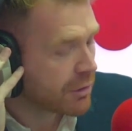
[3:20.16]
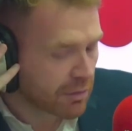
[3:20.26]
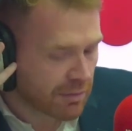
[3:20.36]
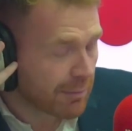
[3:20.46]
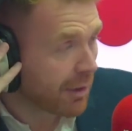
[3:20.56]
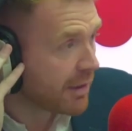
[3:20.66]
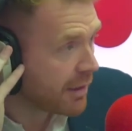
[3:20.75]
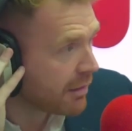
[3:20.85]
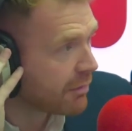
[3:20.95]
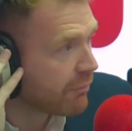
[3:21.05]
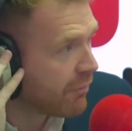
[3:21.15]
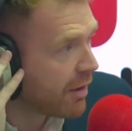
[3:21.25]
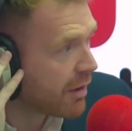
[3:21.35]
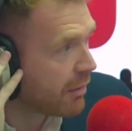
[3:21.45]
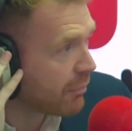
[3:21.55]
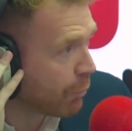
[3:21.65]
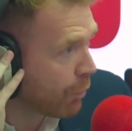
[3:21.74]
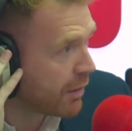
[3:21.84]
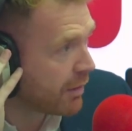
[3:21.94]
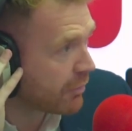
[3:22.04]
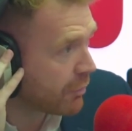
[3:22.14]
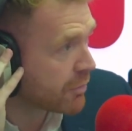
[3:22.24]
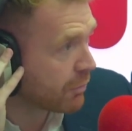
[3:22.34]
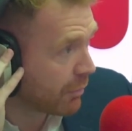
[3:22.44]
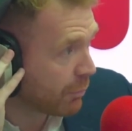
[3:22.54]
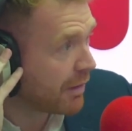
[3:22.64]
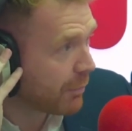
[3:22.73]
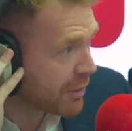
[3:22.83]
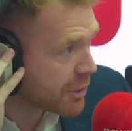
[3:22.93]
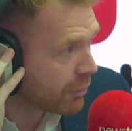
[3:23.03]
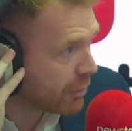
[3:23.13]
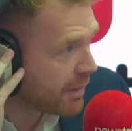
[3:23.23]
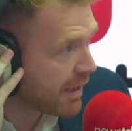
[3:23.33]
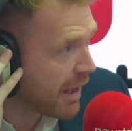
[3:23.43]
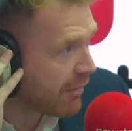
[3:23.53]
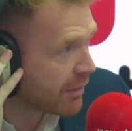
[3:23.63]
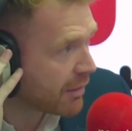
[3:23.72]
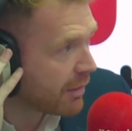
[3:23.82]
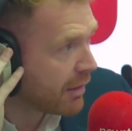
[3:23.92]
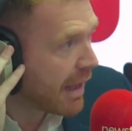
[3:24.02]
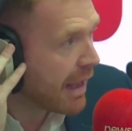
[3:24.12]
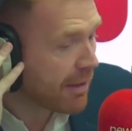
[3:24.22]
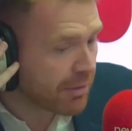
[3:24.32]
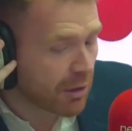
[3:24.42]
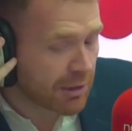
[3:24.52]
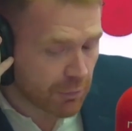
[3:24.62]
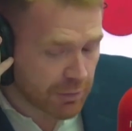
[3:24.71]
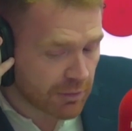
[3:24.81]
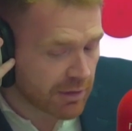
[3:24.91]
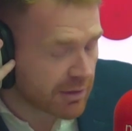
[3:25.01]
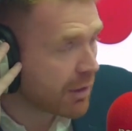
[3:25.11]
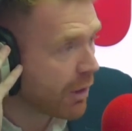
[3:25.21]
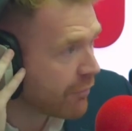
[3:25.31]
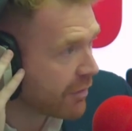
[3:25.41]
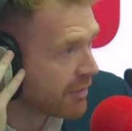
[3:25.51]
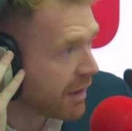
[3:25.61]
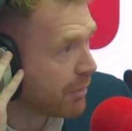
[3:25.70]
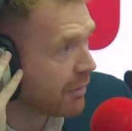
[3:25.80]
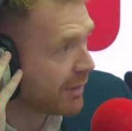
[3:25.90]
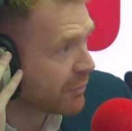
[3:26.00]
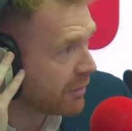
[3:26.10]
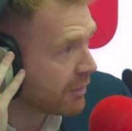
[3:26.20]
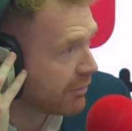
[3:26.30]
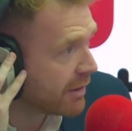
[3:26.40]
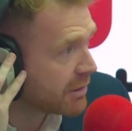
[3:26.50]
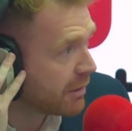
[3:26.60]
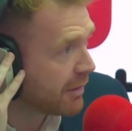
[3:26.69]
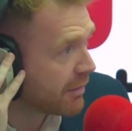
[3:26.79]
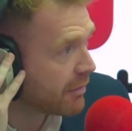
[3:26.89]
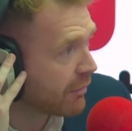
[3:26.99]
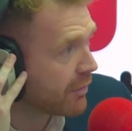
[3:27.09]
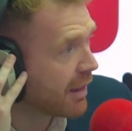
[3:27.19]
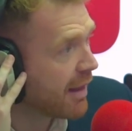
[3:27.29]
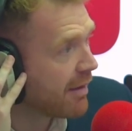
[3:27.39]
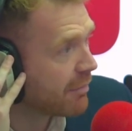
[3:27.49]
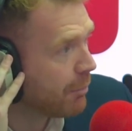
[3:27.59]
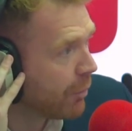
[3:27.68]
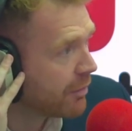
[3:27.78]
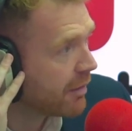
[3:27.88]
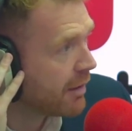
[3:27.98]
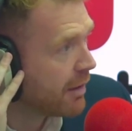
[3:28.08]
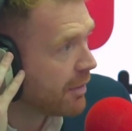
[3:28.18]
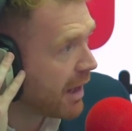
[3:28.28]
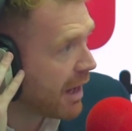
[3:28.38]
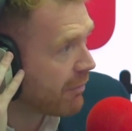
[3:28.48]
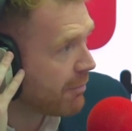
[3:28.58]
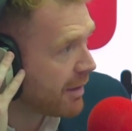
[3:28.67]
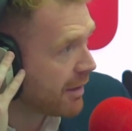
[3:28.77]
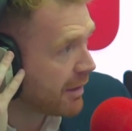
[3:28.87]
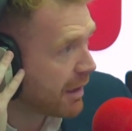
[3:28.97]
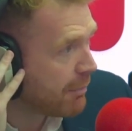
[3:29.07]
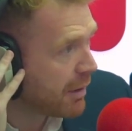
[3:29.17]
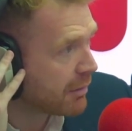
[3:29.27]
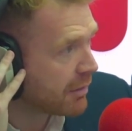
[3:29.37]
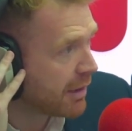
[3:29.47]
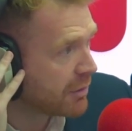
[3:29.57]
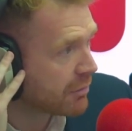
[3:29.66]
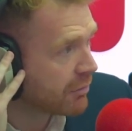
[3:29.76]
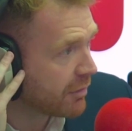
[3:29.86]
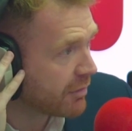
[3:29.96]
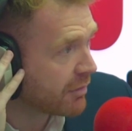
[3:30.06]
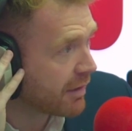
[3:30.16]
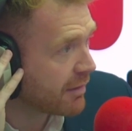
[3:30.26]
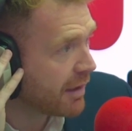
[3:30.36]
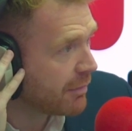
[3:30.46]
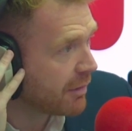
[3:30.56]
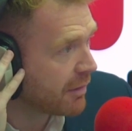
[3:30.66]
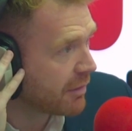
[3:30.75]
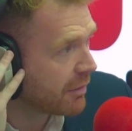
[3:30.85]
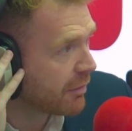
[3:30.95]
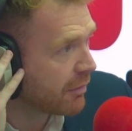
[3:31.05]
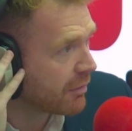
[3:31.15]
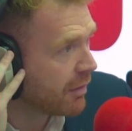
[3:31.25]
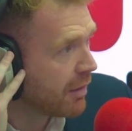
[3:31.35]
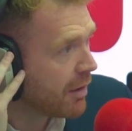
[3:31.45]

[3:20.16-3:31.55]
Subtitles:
I should say, but I think that's a very wordy discussion that we should be having. And I know the INTO, for example, have been trying to reach the minister for the last month to have a meeting about the teacher crisis that's happening in their schools.